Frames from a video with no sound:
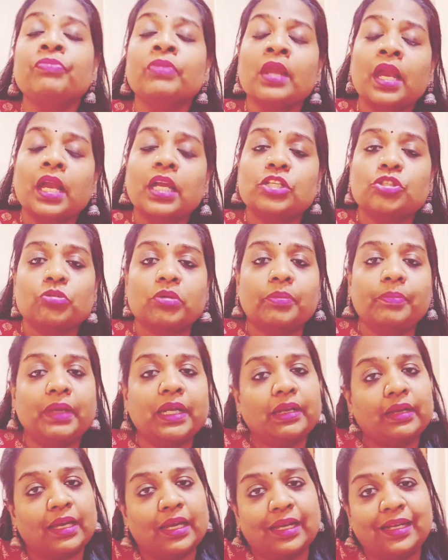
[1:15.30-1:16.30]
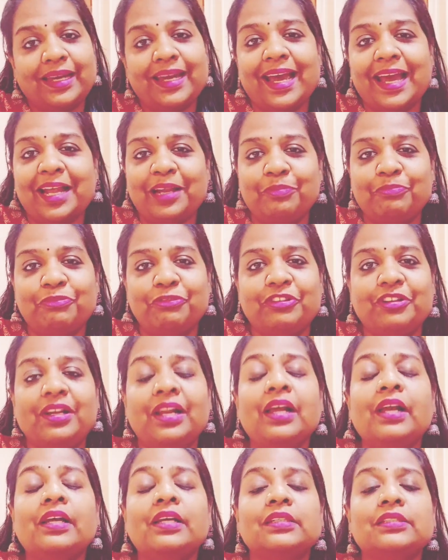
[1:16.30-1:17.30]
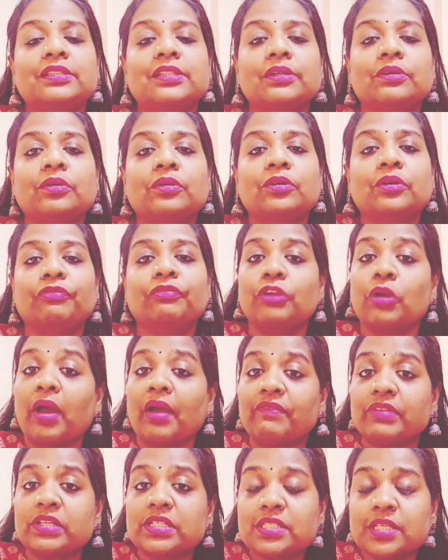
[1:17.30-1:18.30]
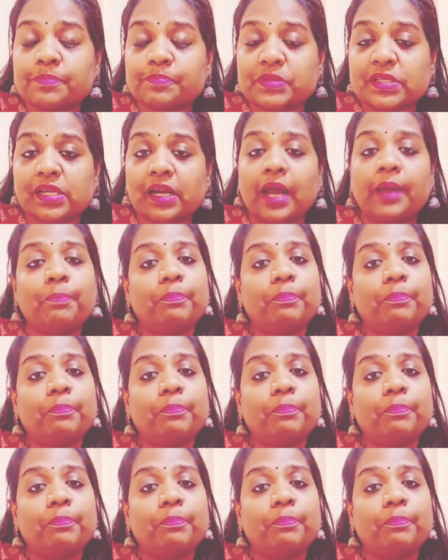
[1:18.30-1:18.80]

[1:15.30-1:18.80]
it will be really helpful so if you haven't subscribed,